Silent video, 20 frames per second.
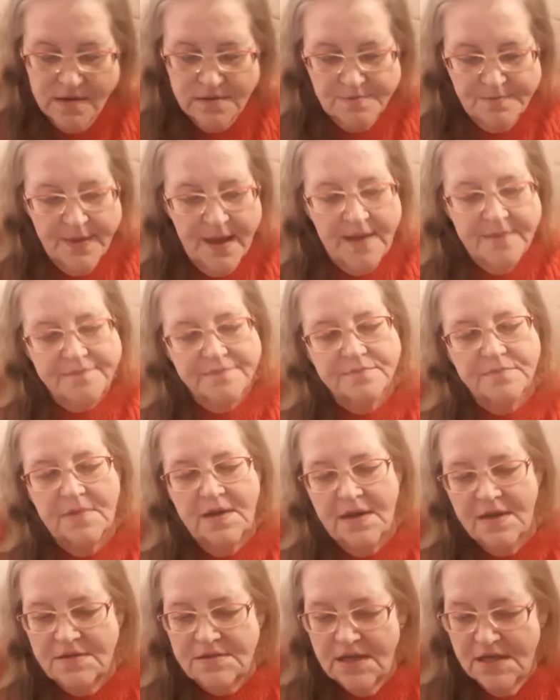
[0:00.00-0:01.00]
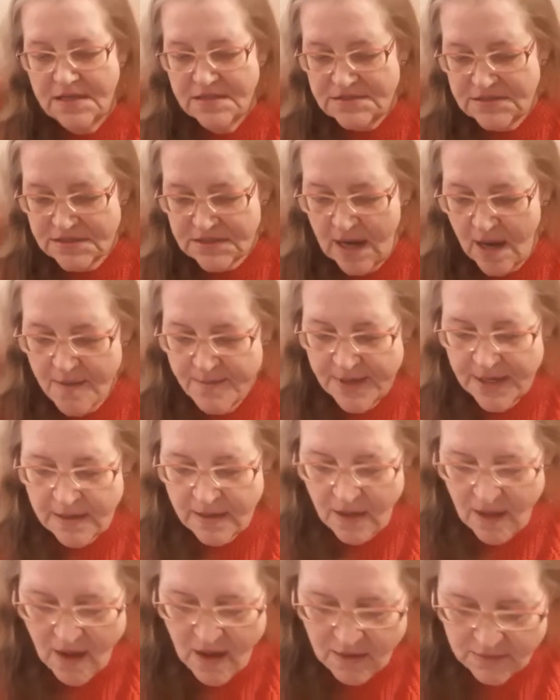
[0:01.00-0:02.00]
But it, it's coming
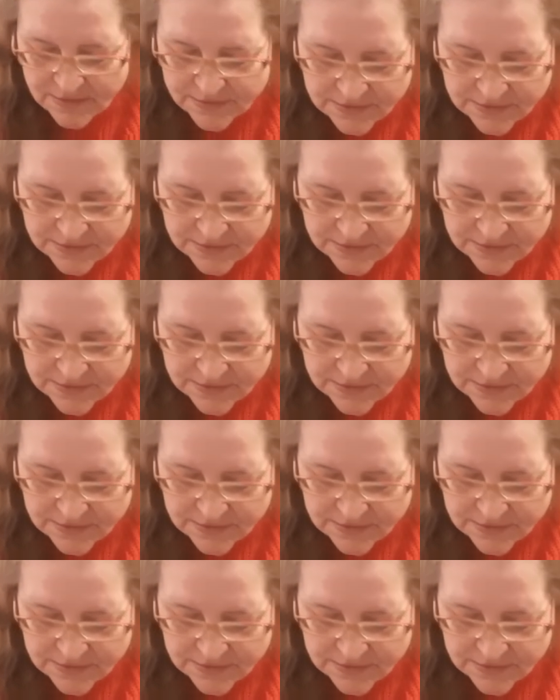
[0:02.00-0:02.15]
along.